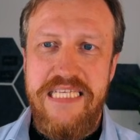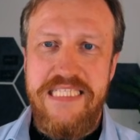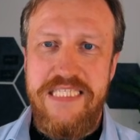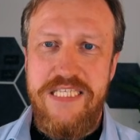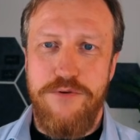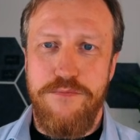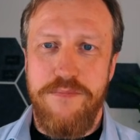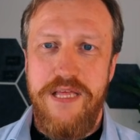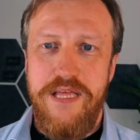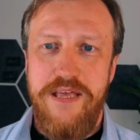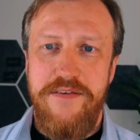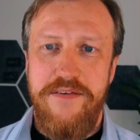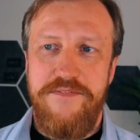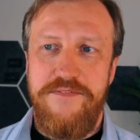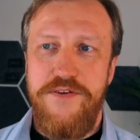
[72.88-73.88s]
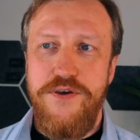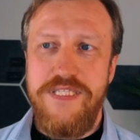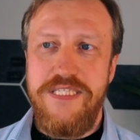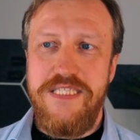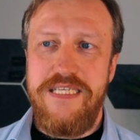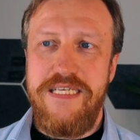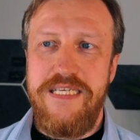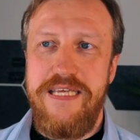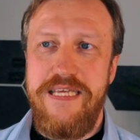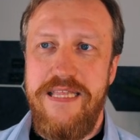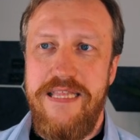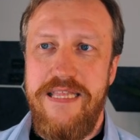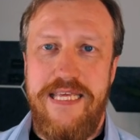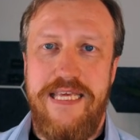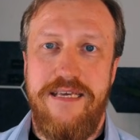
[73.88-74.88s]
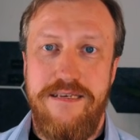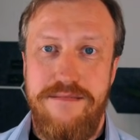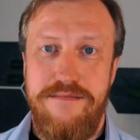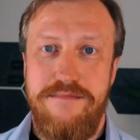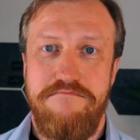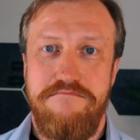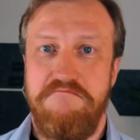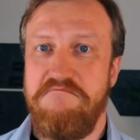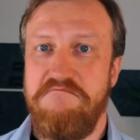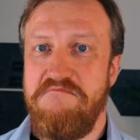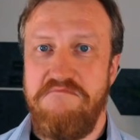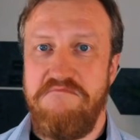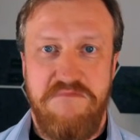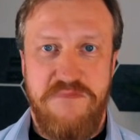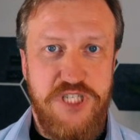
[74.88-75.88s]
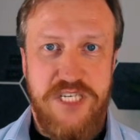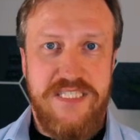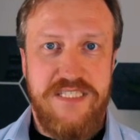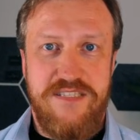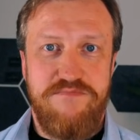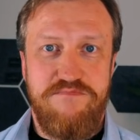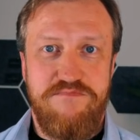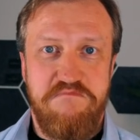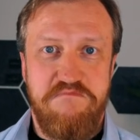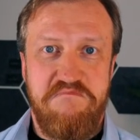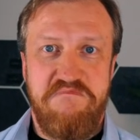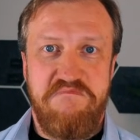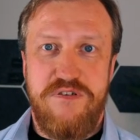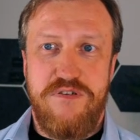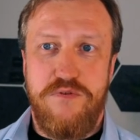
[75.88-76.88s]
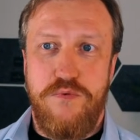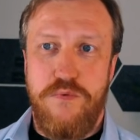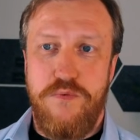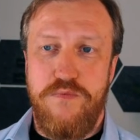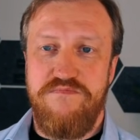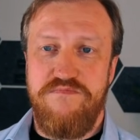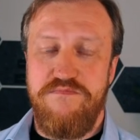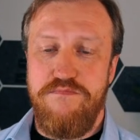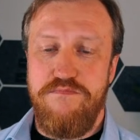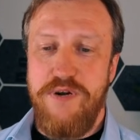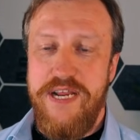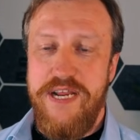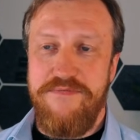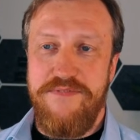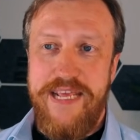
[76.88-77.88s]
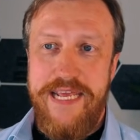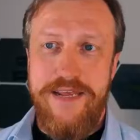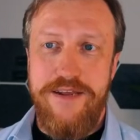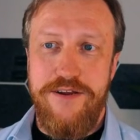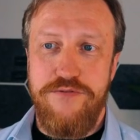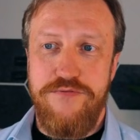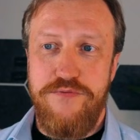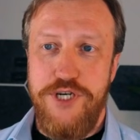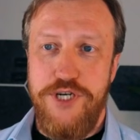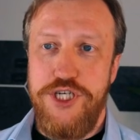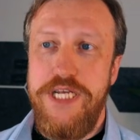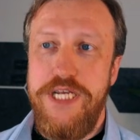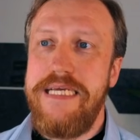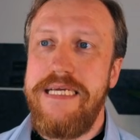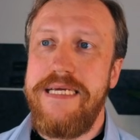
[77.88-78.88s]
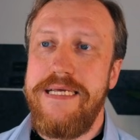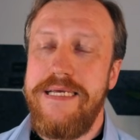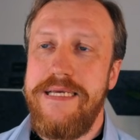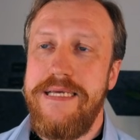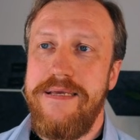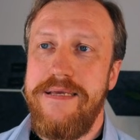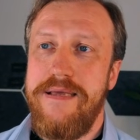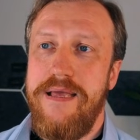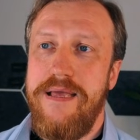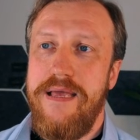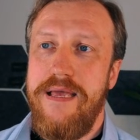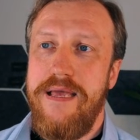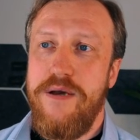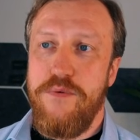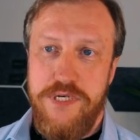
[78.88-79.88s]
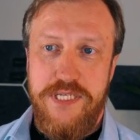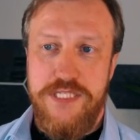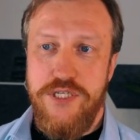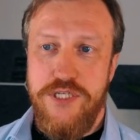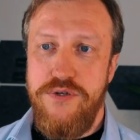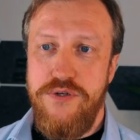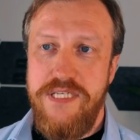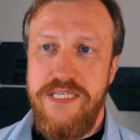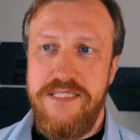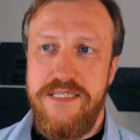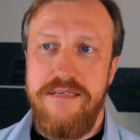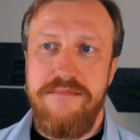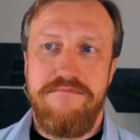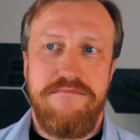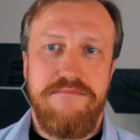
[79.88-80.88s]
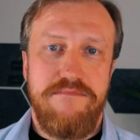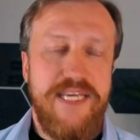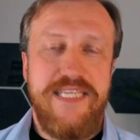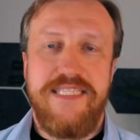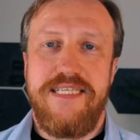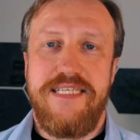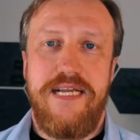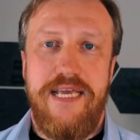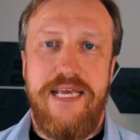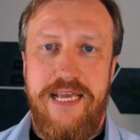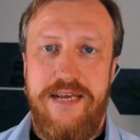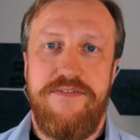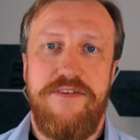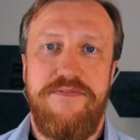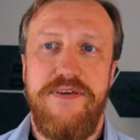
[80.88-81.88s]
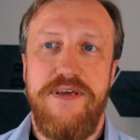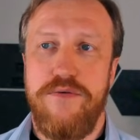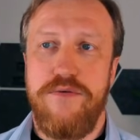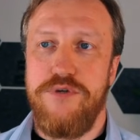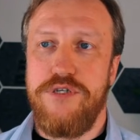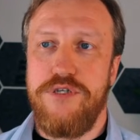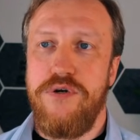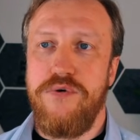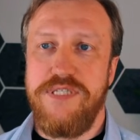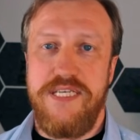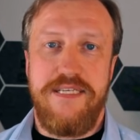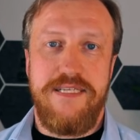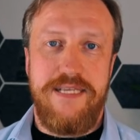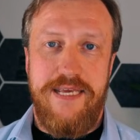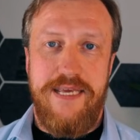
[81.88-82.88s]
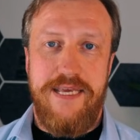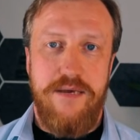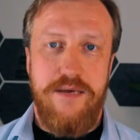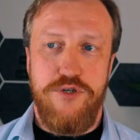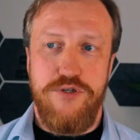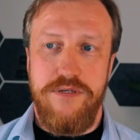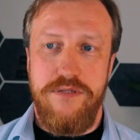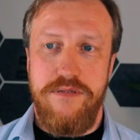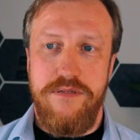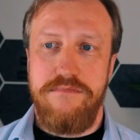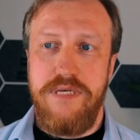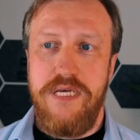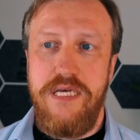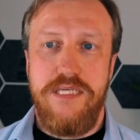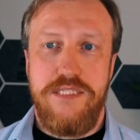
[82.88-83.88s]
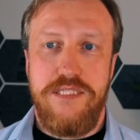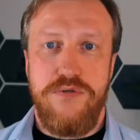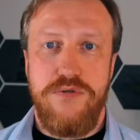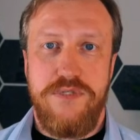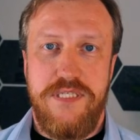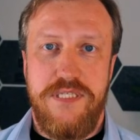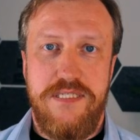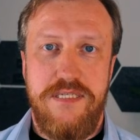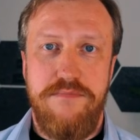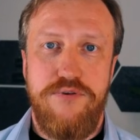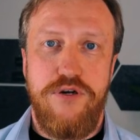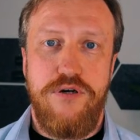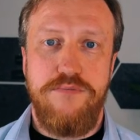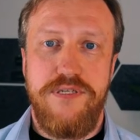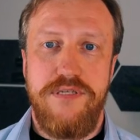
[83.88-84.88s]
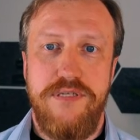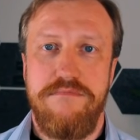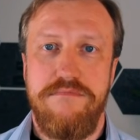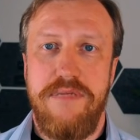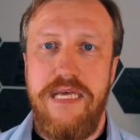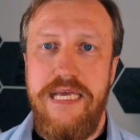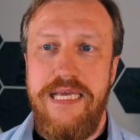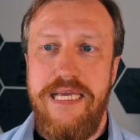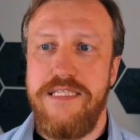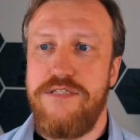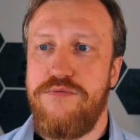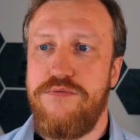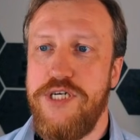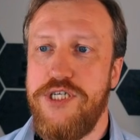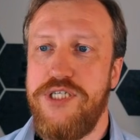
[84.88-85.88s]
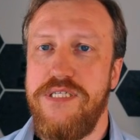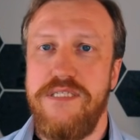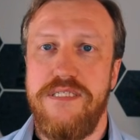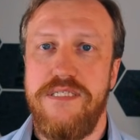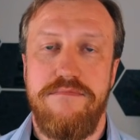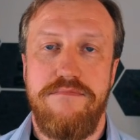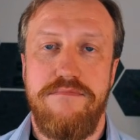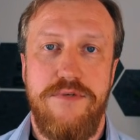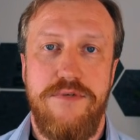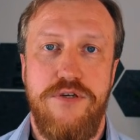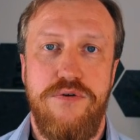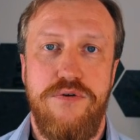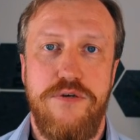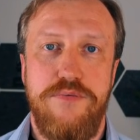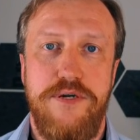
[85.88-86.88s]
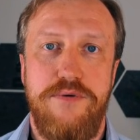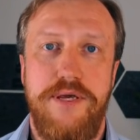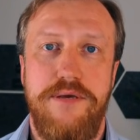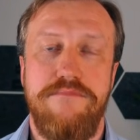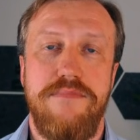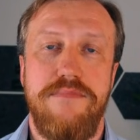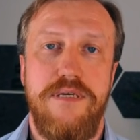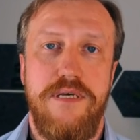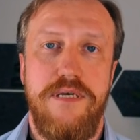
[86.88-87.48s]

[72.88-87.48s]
So, first thing, just briefly refreshing, what is a context? Basically everything what goes in the AI model. So system prompt, instructions, your query,